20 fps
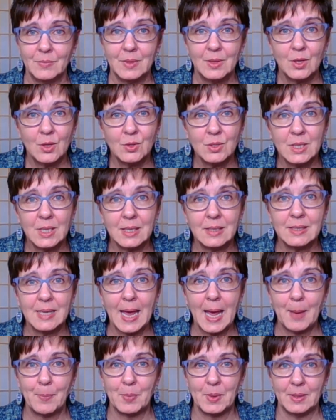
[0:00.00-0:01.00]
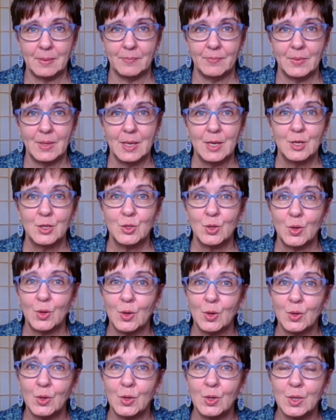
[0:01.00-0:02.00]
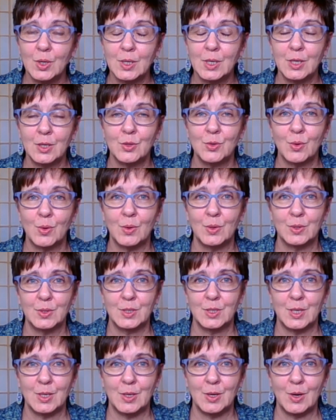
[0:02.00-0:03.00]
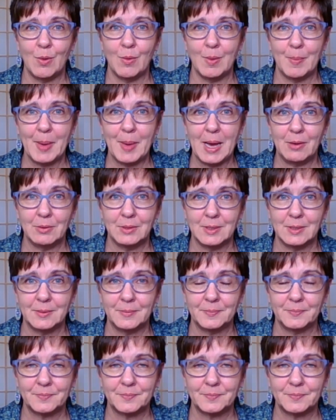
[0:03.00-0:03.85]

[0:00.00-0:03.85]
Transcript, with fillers: Those things happen, so they're good controls to know about.